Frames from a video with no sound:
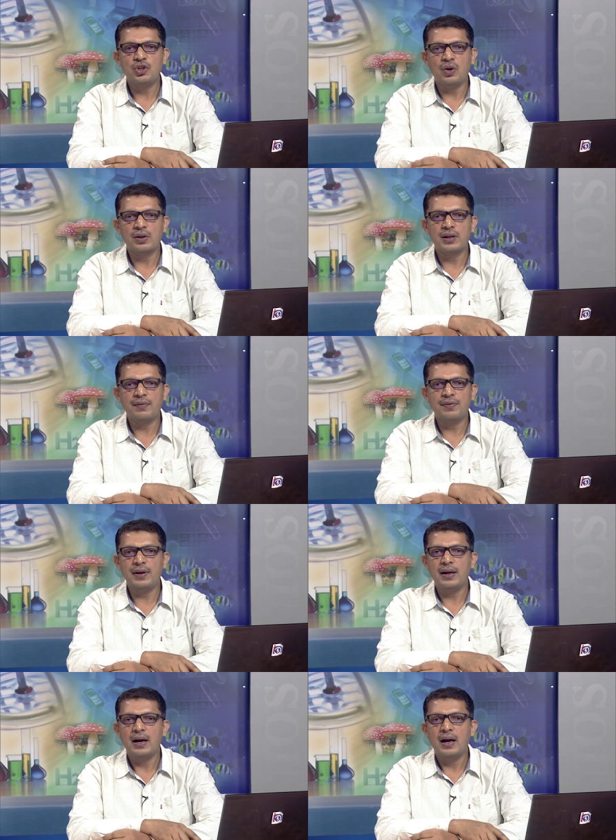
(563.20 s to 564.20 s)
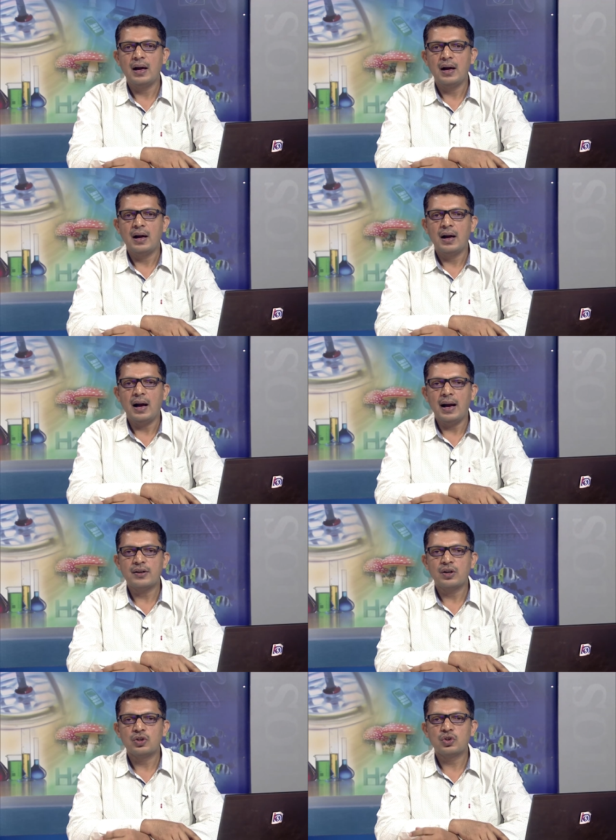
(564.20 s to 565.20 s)
geography
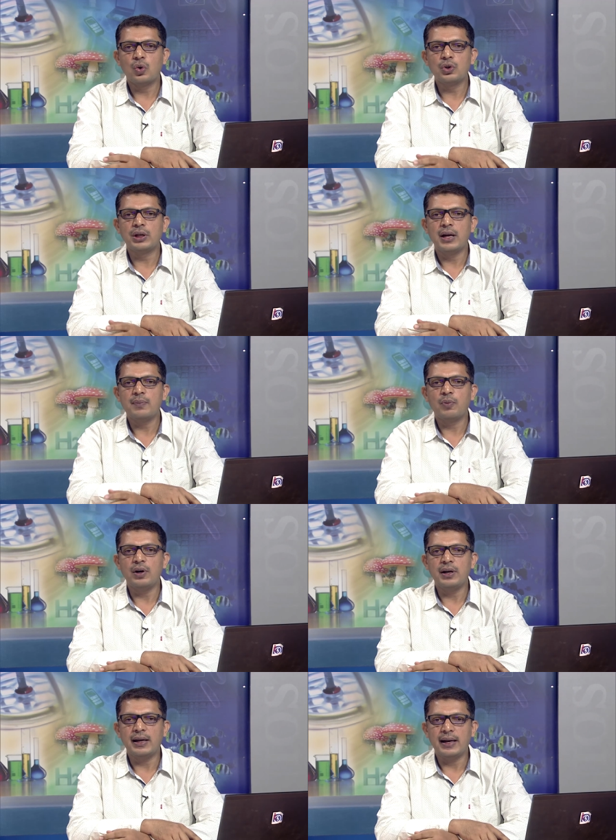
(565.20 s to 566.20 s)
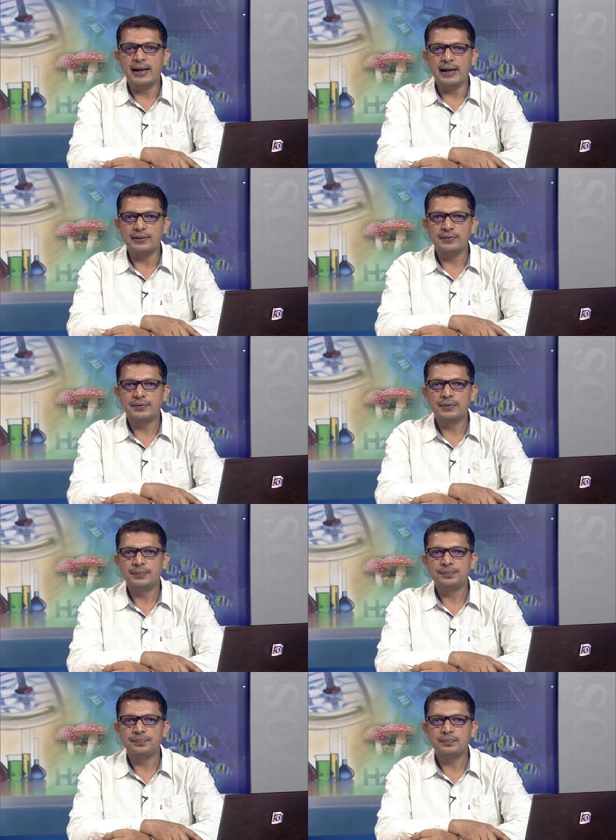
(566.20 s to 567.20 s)
and social and political life.
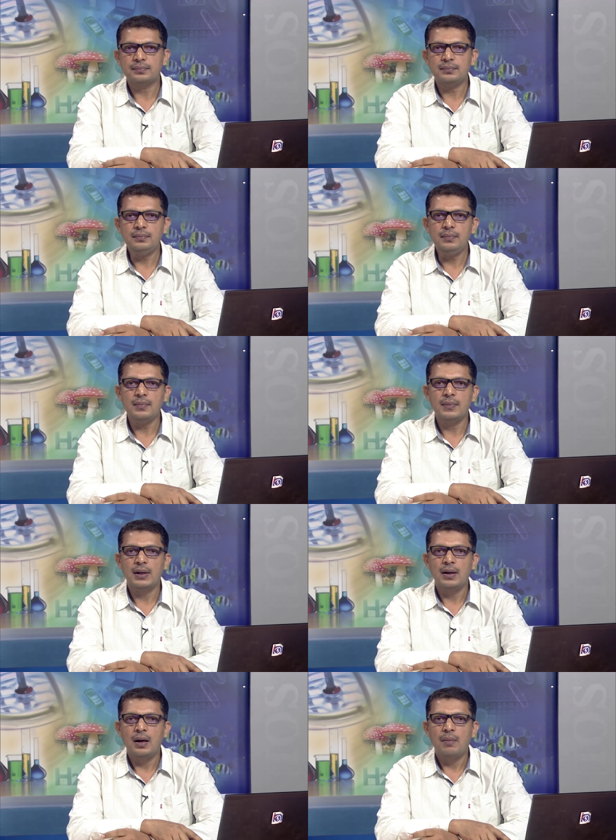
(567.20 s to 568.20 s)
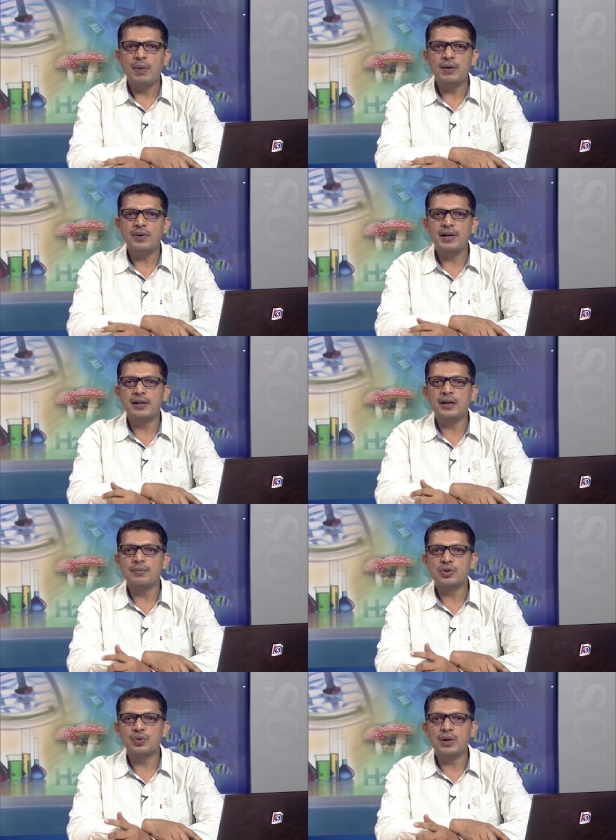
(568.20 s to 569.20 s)
But when it
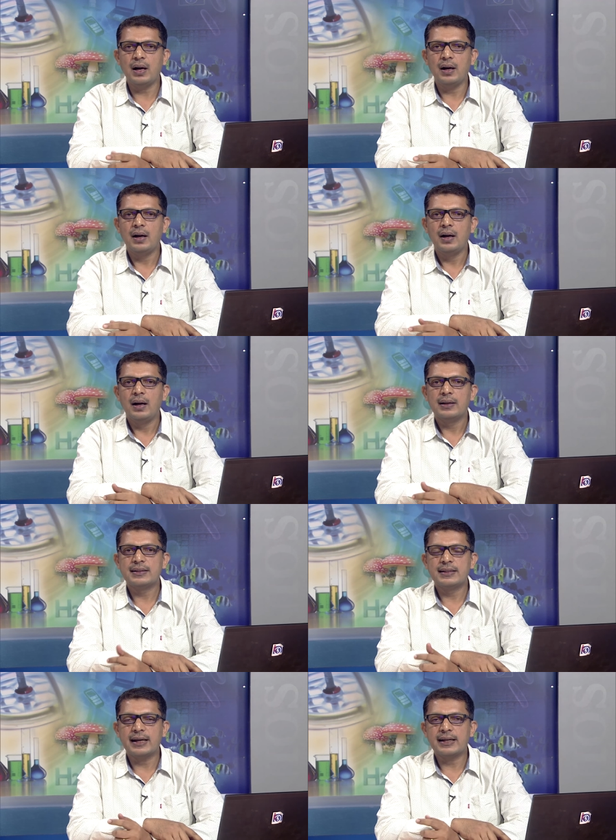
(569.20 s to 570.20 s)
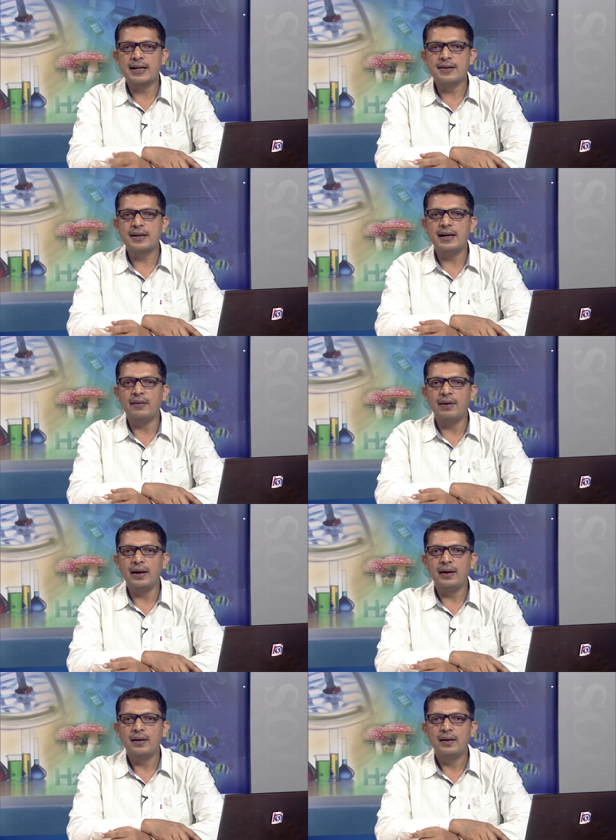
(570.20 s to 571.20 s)
comes to the secondary
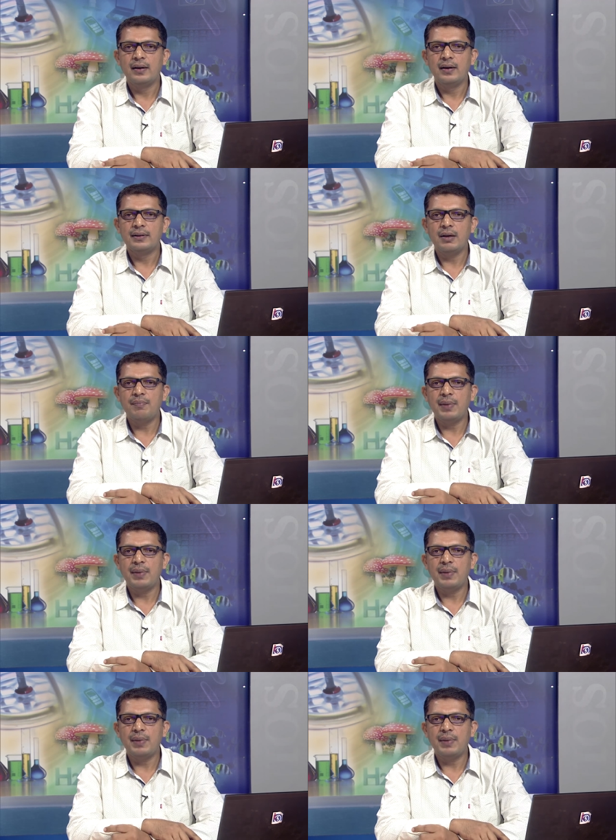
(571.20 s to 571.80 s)
level, the